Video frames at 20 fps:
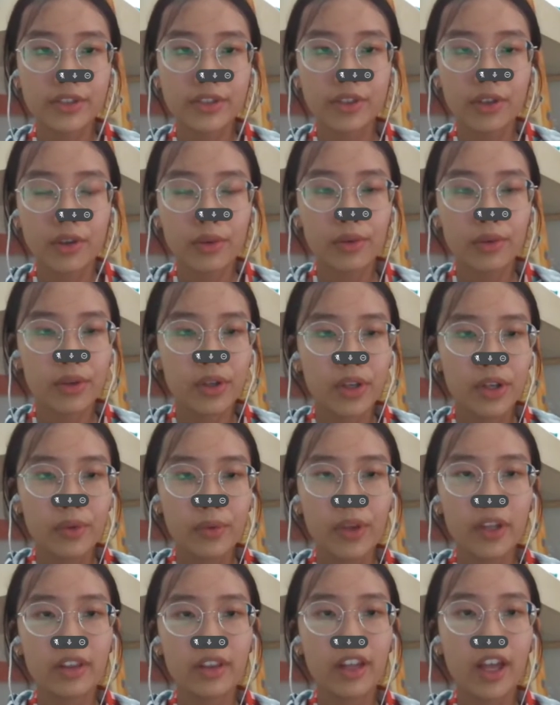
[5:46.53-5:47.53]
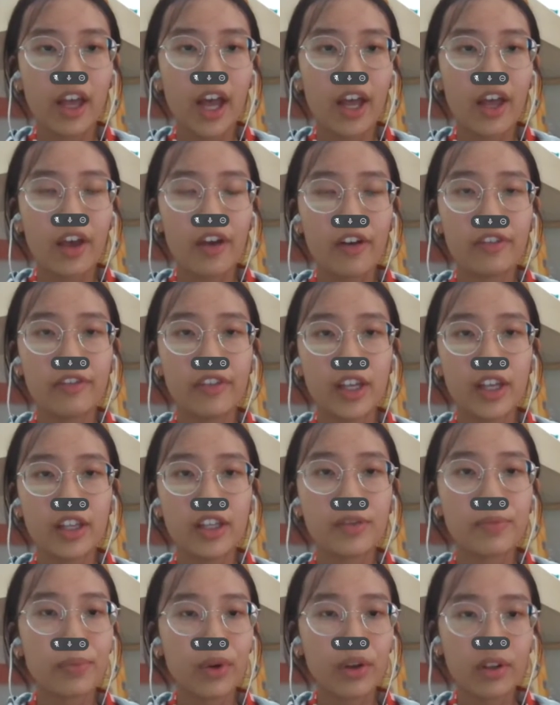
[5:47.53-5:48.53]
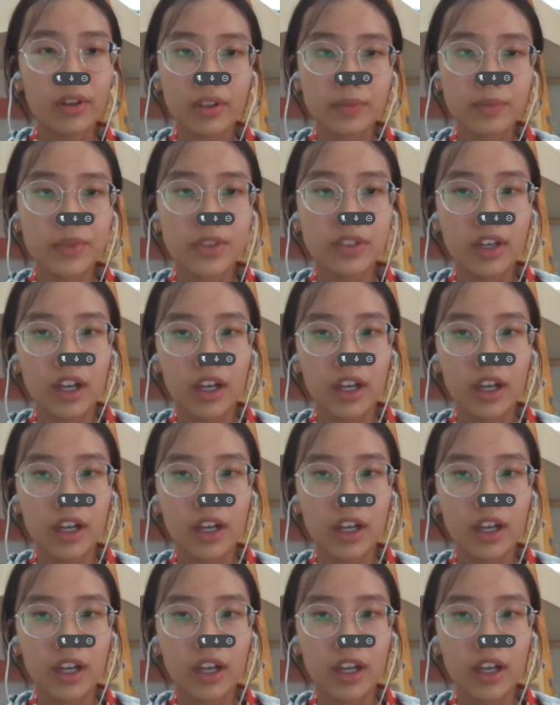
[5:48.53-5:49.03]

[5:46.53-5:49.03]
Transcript: So when I have any problems,